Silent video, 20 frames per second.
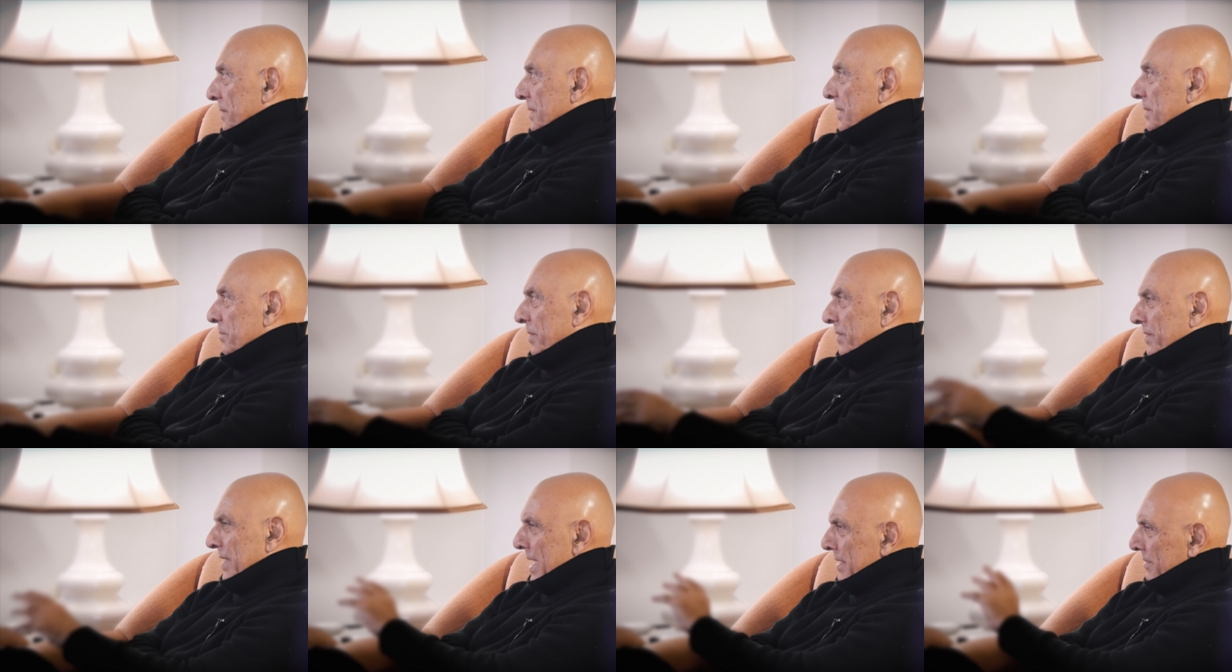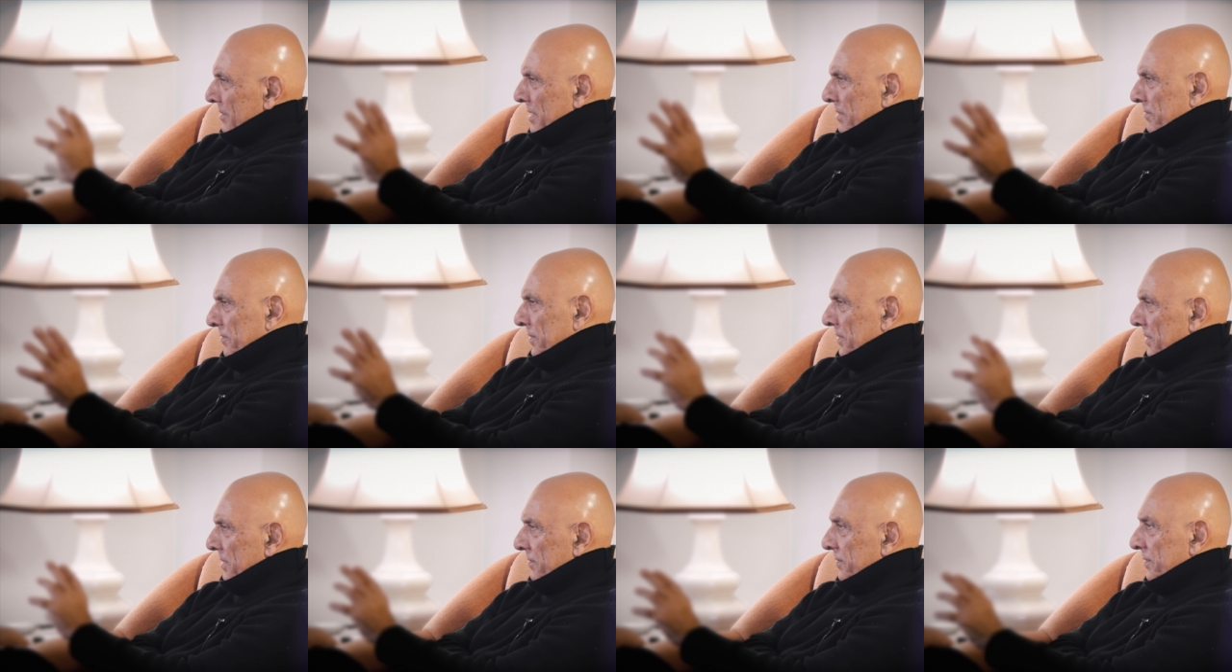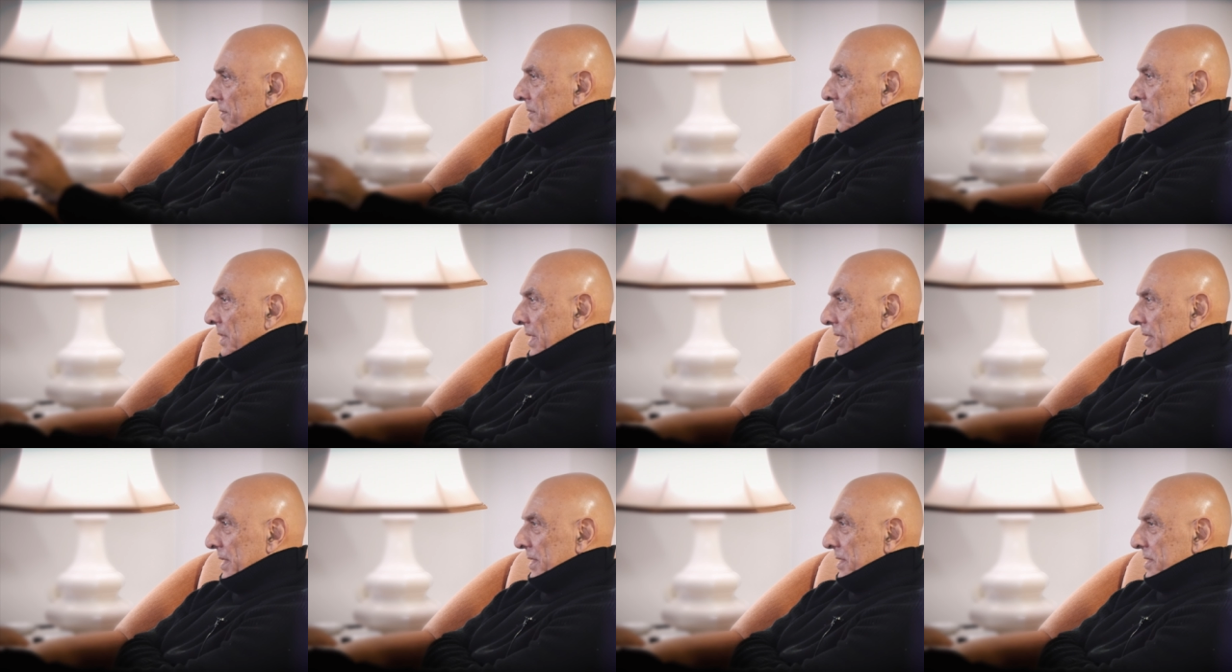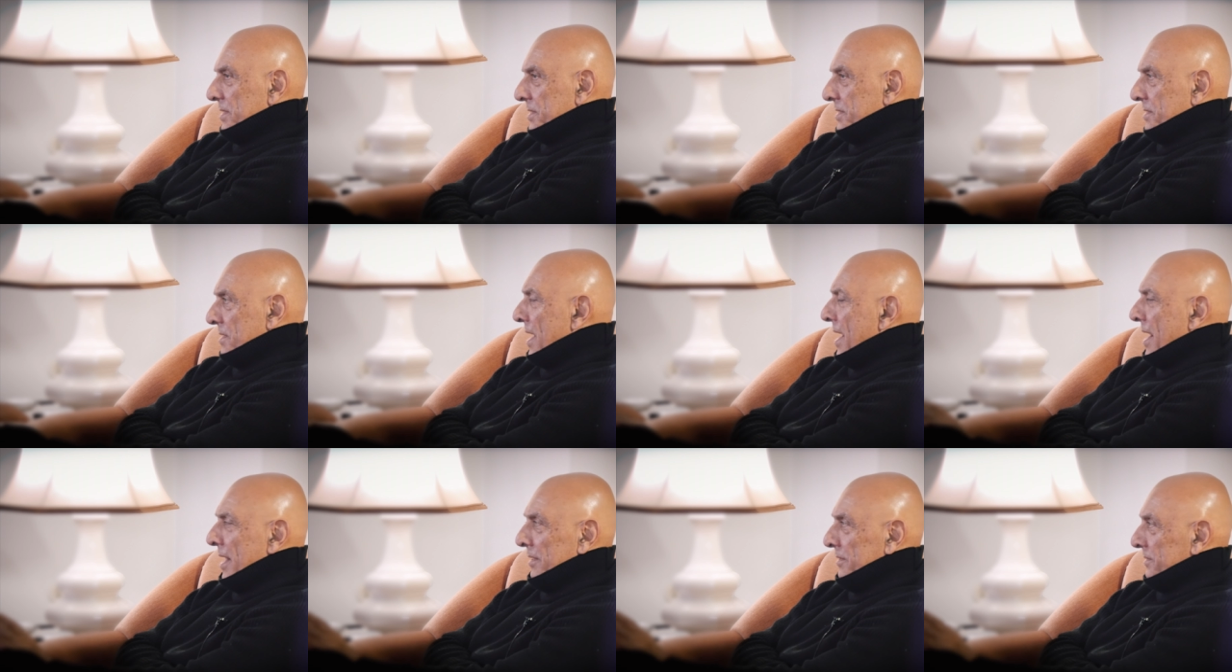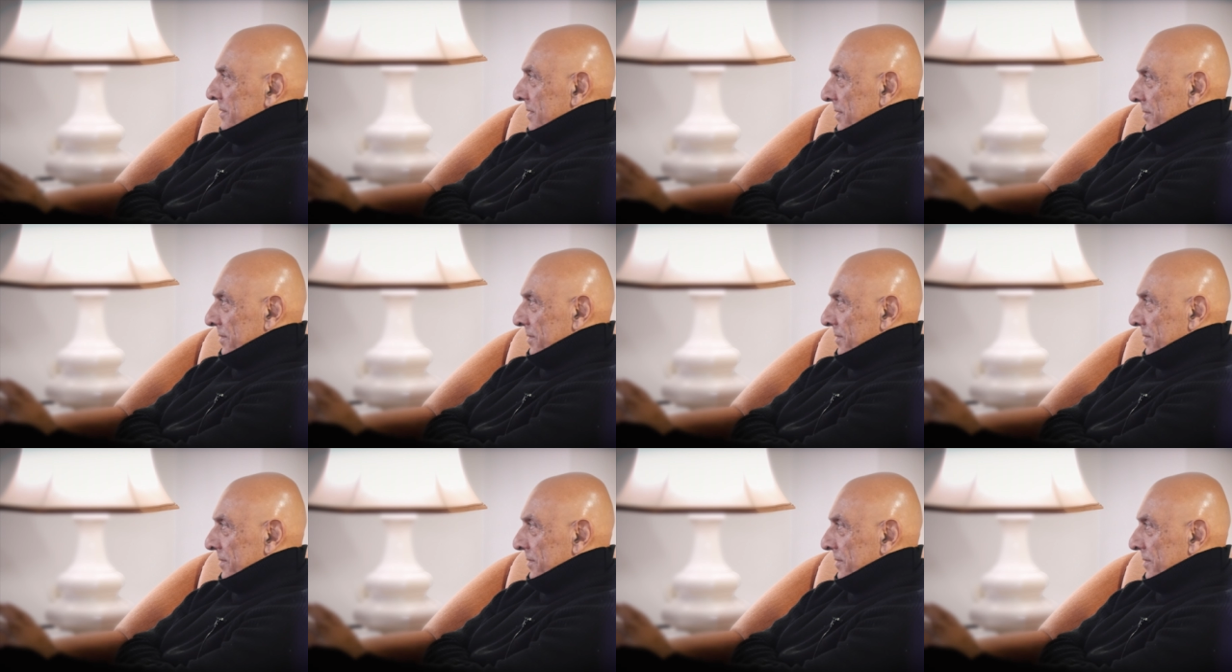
but we've had different styles,